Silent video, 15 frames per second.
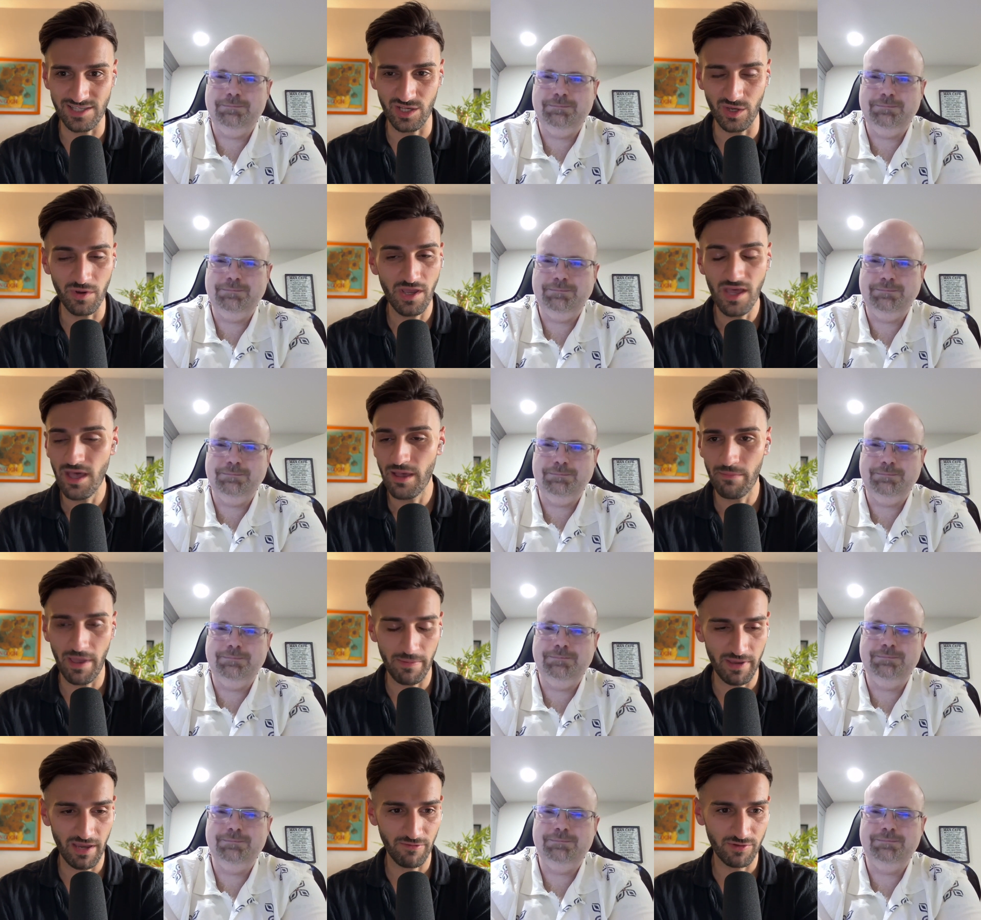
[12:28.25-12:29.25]
Speaker 1: So
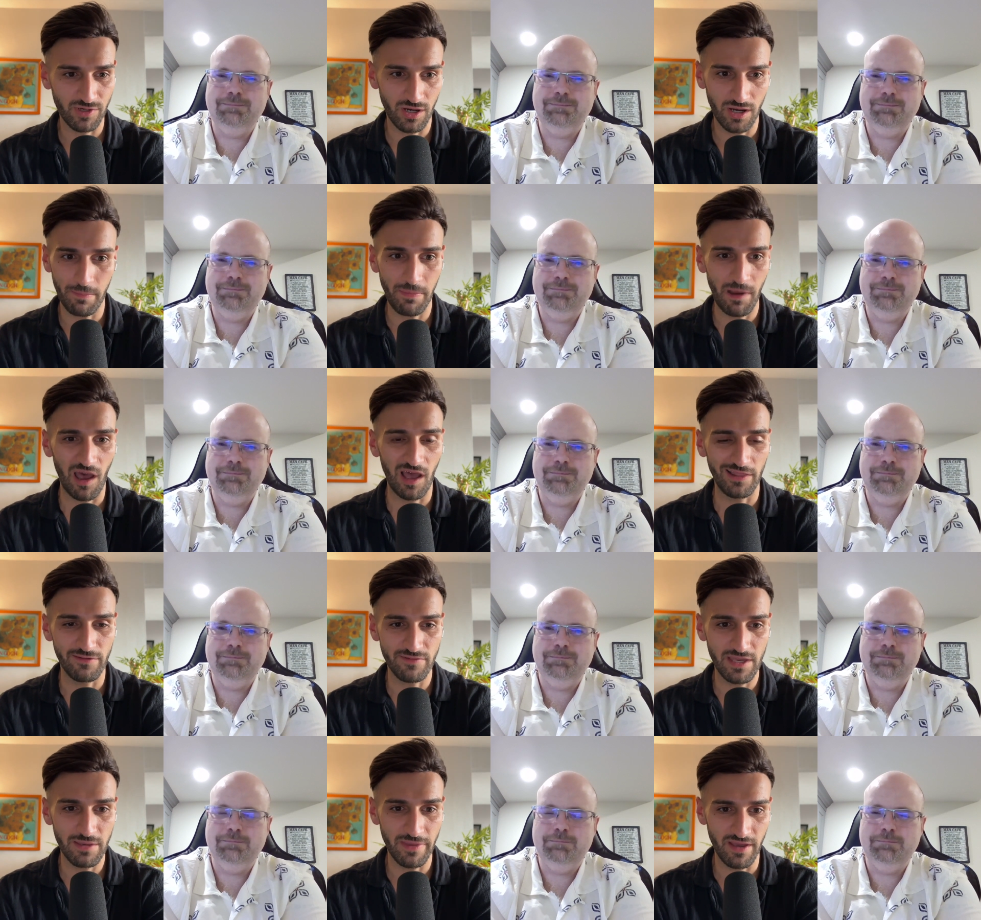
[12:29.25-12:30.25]
maybe I've got a pile
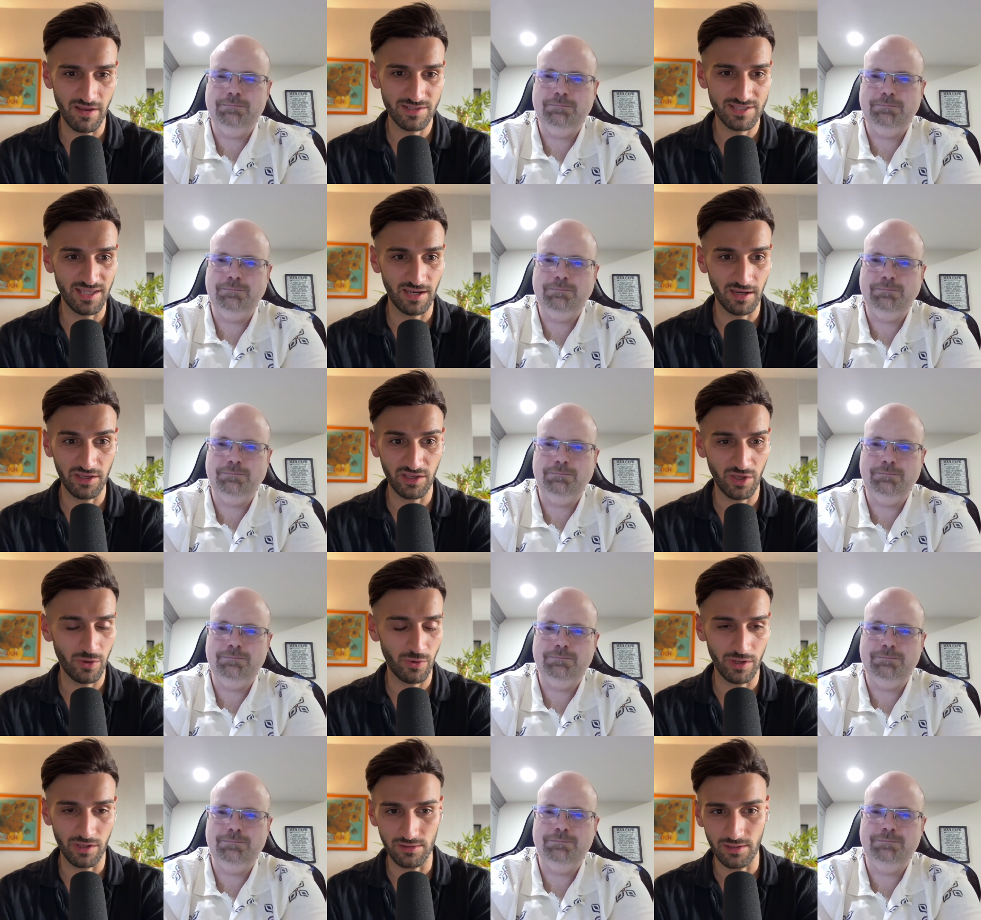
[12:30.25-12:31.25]
of emails and then I
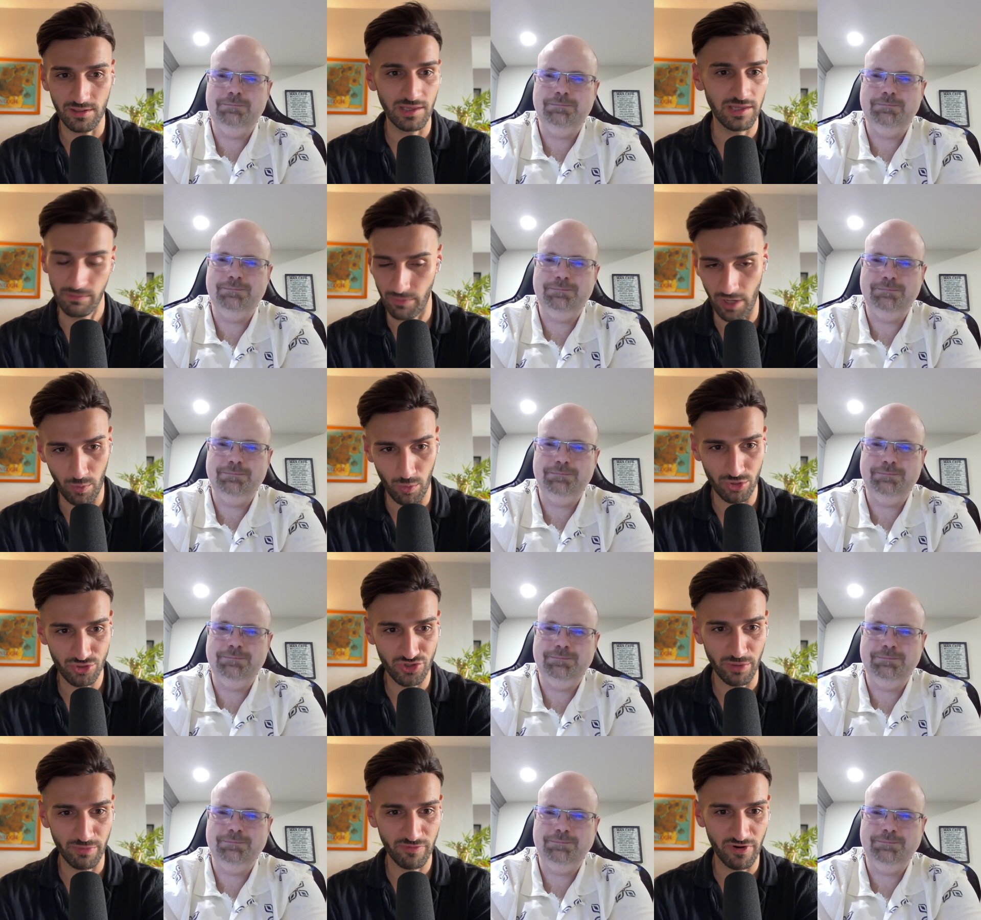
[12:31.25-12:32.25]
go and clean my
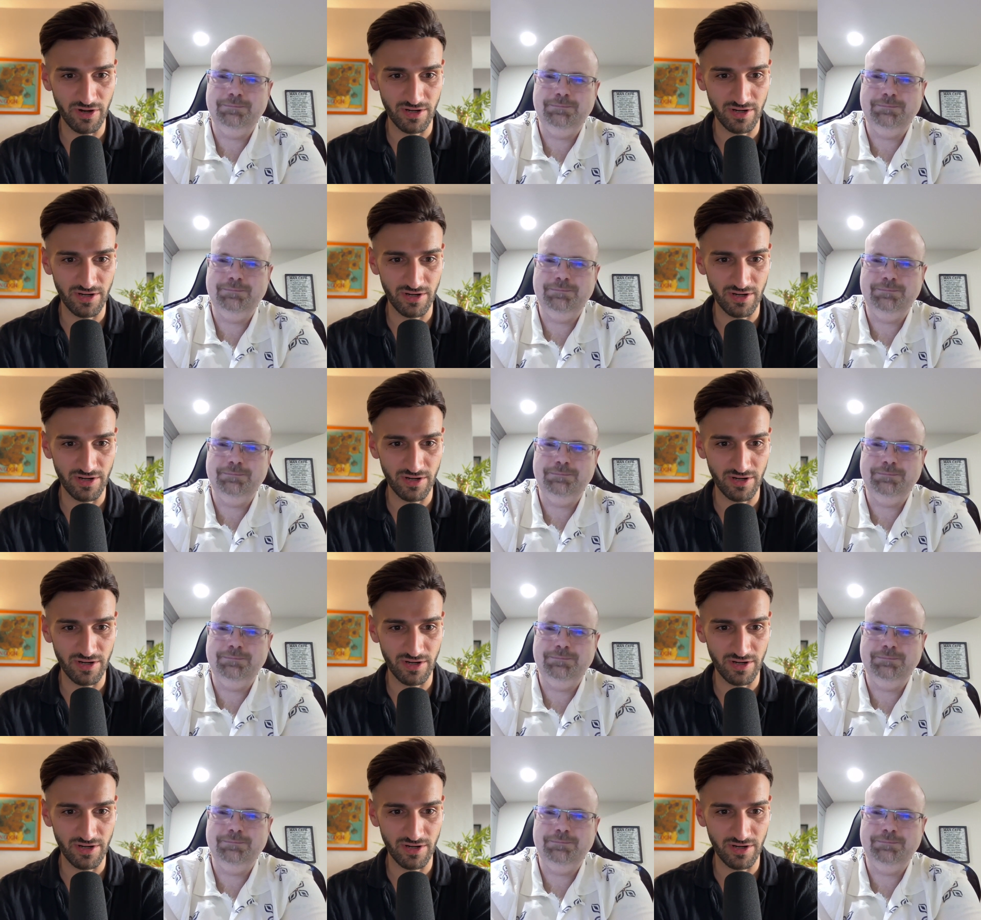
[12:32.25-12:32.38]
wardrobe, for